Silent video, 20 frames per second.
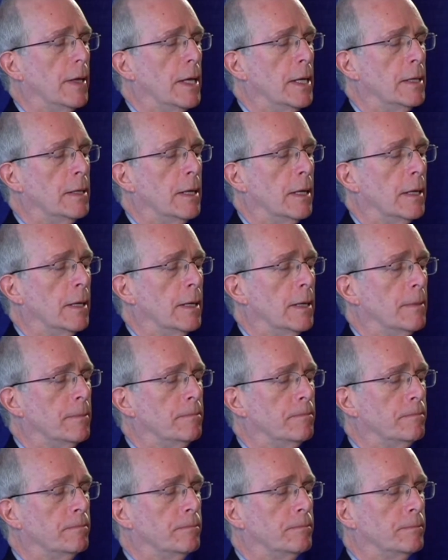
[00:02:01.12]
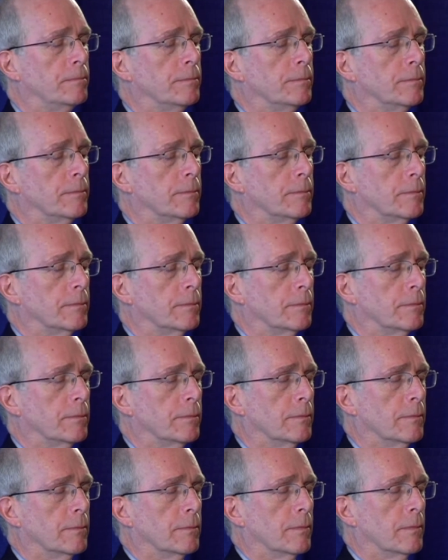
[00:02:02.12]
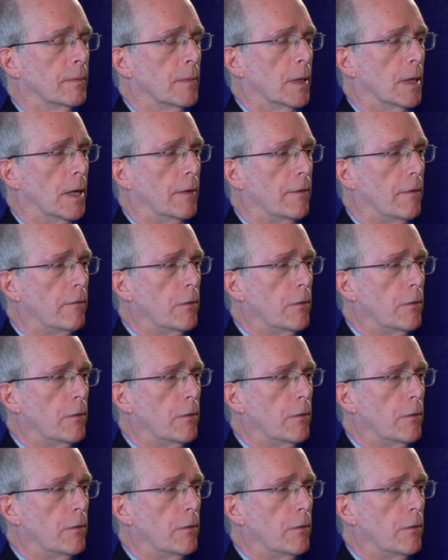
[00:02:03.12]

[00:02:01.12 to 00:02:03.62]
then if